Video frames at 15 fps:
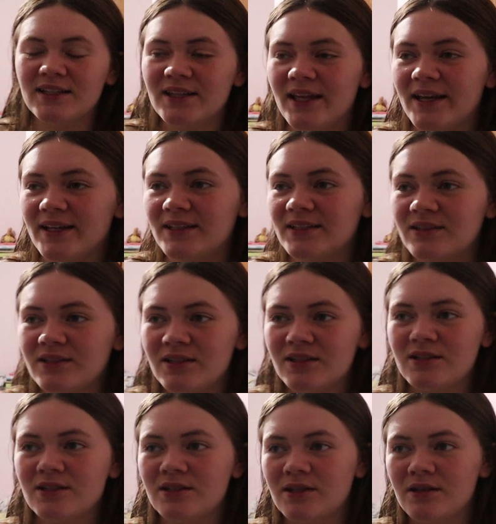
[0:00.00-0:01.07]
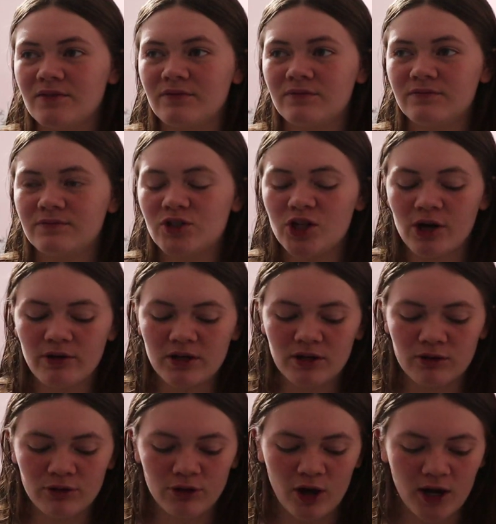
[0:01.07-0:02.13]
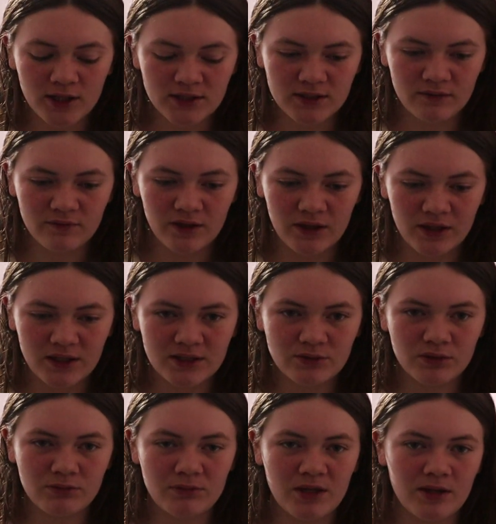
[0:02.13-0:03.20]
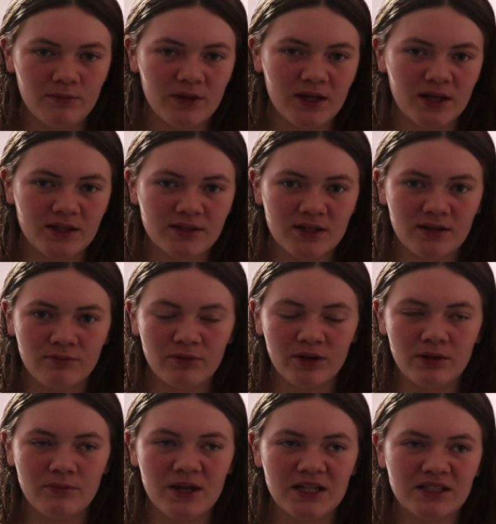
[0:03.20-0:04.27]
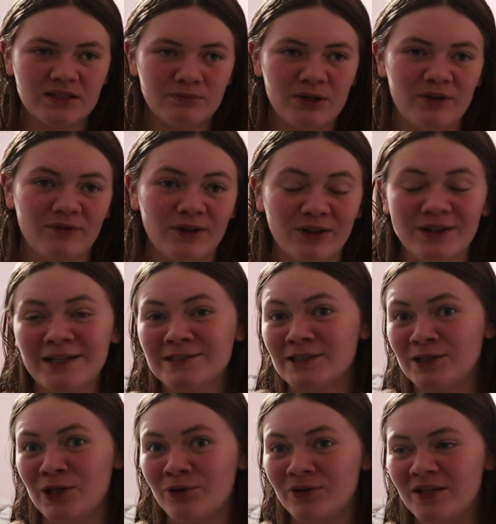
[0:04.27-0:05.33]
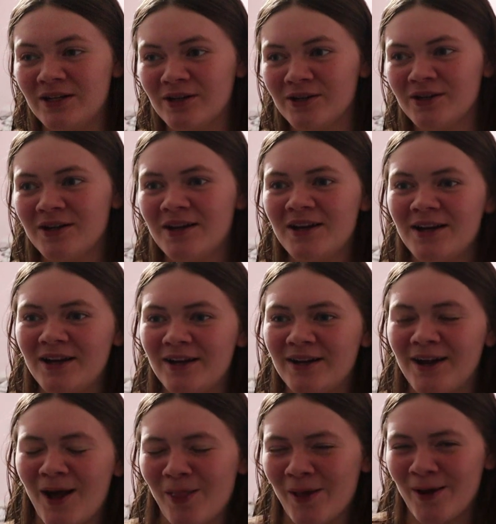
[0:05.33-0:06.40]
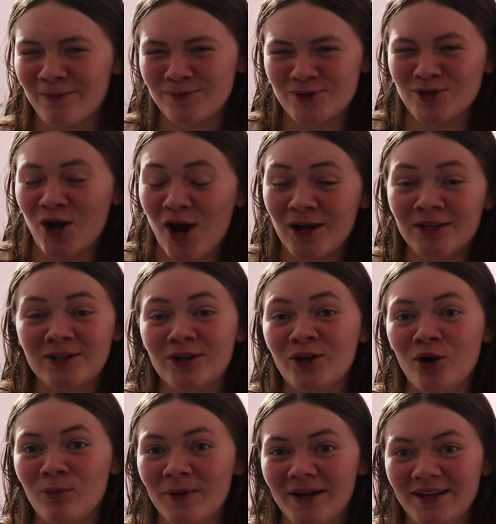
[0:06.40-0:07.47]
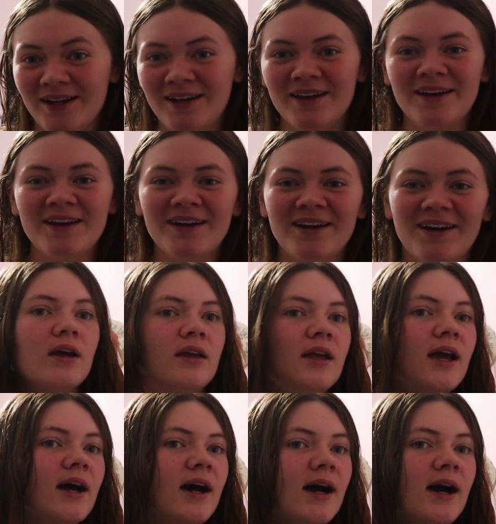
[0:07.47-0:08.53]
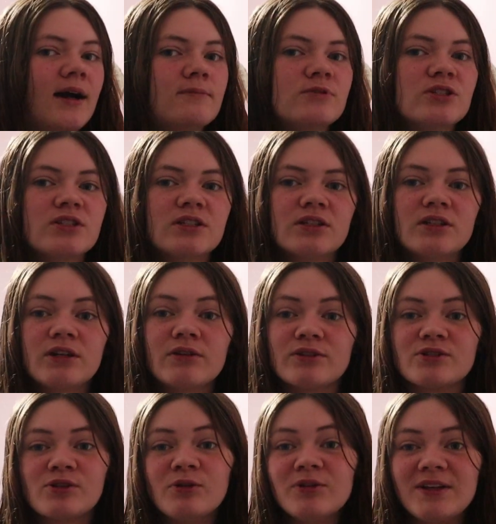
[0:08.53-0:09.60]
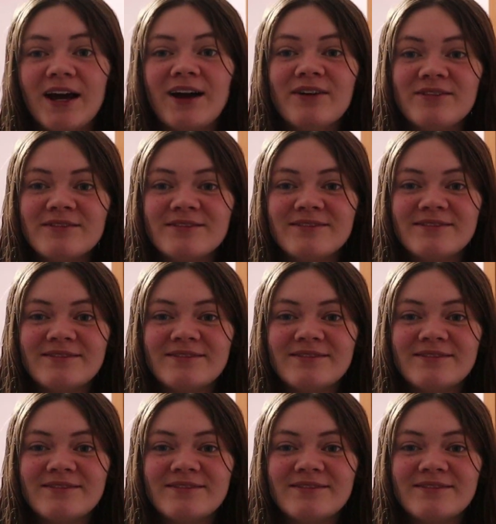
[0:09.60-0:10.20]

and like sharing your thoughts and feelings with me, because it really makes me feel less alone here and not like I'm just talking to nobody. Yeah, I'm just gonna go to school now.